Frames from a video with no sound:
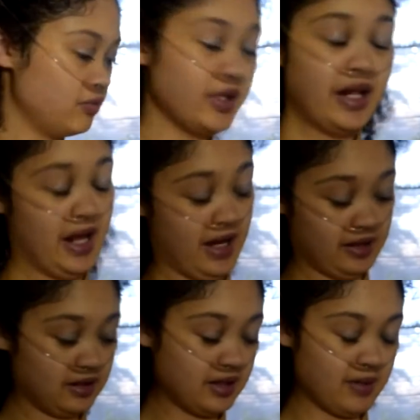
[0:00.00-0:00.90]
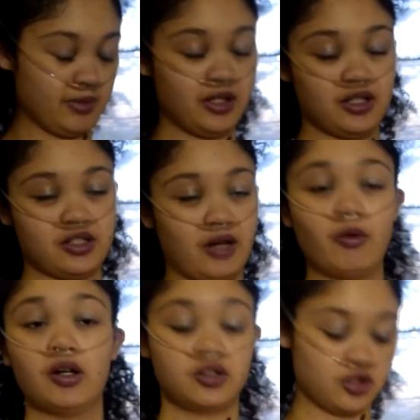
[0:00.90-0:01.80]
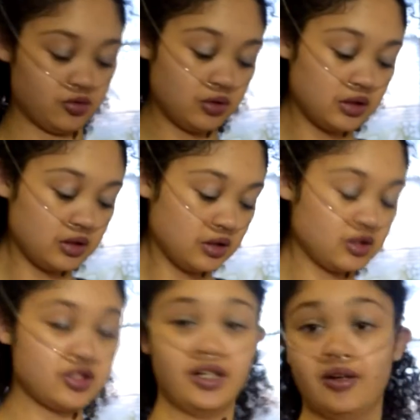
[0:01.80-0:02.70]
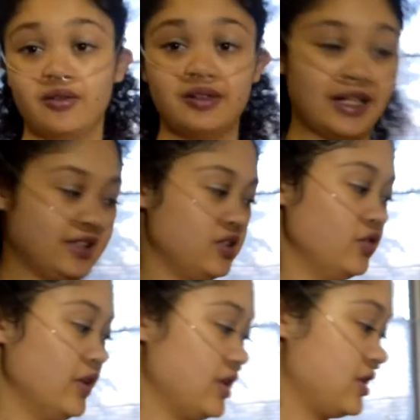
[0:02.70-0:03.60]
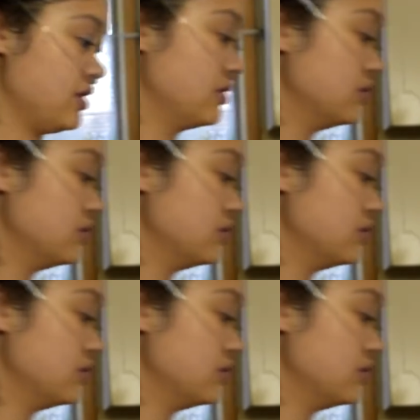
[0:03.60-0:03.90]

we can and because I want to. So, let's do this.